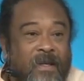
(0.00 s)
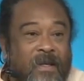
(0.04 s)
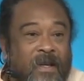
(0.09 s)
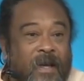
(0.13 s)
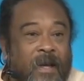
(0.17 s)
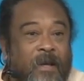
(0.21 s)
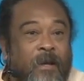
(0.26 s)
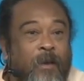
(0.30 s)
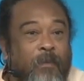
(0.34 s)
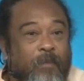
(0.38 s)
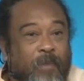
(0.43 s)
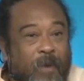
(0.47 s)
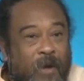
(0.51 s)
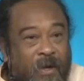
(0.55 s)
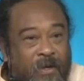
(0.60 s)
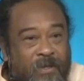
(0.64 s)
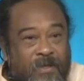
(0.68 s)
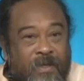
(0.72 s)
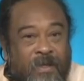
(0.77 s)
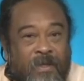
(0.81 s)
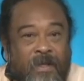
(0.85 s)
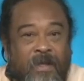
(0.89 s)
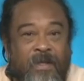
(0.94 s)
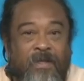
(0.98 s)
And the
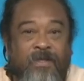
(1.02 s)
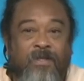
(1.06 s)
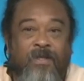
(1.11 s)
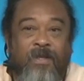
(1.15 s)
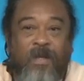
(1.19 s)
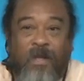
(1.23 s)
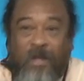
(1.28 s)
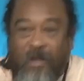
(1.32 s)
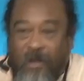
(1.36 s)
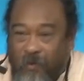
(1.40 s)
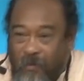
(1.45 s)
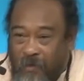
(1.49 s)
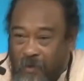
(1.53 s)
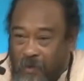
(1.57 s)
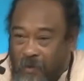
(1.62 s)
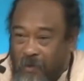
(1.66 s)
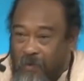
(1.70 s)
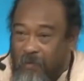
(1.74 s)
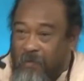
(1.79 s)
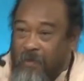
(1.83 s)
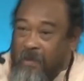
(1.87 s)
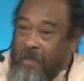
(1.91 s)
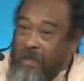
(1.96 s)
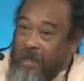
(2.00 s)
person is, you're
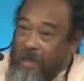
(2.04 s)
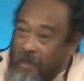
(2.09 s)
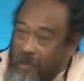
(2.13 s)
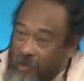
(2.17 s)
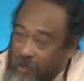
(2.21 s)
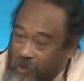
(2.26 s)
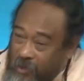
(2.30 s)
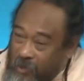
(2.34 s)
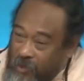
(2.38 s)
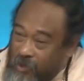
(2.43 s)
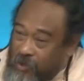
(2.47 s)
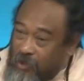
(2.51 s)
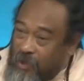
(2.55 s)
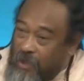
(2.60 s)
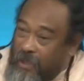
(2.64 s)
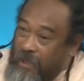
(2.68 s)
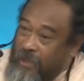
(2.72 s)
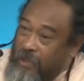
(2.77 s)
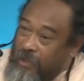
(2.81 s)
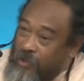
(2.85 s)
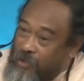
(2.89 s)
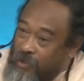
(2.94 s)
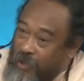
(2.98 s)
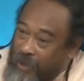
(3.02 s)
going to be there
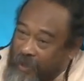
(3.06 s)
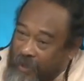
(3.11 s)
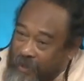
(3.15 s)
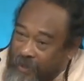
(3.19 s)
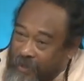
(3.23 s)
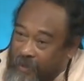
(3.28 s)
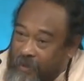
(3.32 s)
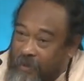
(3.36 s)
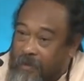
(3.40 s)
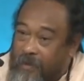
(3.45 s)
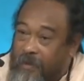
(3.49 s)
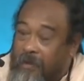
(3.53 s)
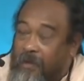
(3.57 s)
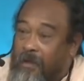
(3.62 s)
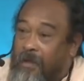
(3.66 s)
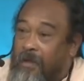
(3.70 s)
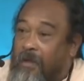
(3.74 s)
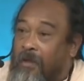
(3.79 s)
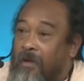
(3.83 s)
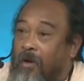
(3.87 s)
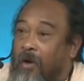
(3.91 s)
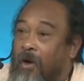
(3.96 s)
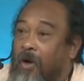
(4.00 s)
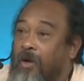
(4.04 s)
trying.
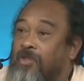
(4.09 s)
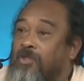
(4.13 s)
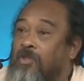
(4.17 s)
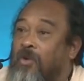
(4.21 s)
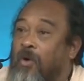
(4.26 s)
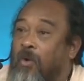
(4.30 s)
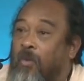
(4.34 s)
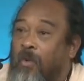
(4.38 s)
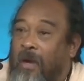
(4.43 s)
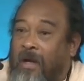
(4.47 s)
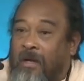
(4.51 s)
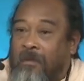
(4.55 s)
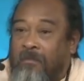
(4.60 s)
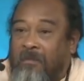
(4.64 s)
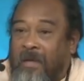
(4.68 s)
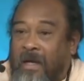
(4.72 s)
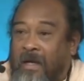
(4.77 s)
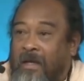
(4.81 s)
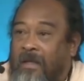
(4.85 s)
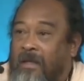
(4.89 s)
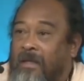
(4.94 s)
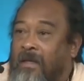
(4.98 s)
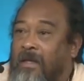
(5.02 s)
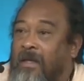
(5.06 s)
Also, one
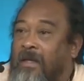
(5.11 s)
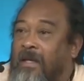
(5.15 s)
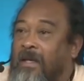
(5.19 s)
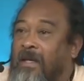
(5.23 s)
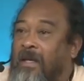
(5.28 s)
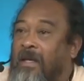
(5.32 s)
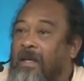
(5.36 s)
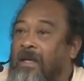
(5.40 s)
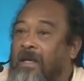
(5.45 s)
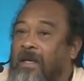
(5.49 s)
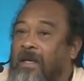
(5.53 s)
man, he